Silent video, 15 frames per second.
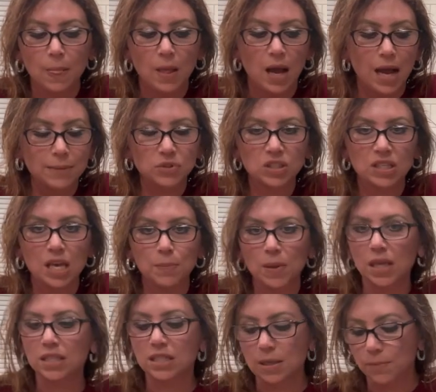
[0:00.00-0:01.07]
I'm just keeping
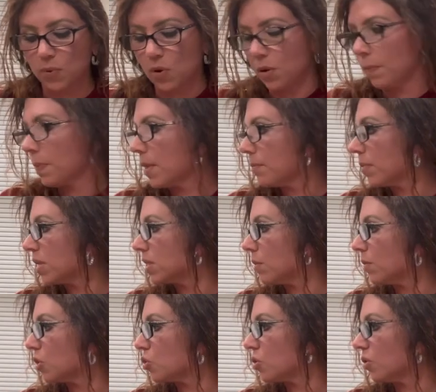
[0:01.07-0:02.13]
it simple because I'm
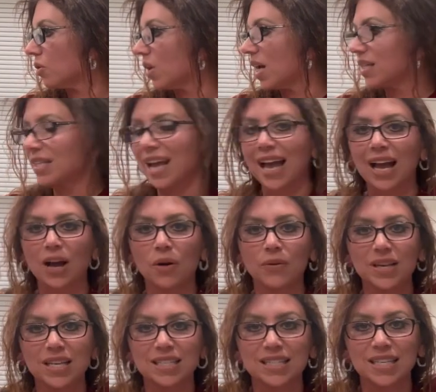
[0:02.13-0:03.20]
going to show you guys how
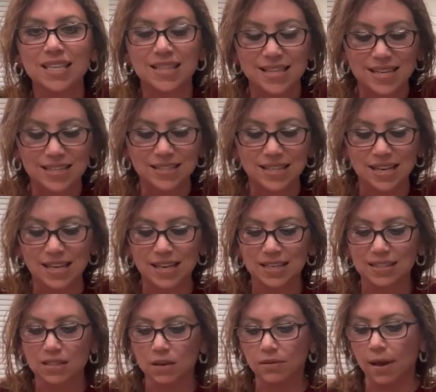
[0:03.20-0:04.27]
easy this is,
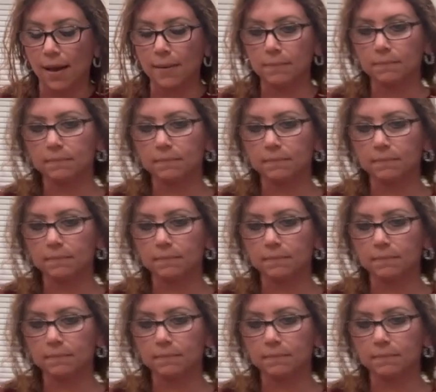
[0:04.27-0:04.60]
okay?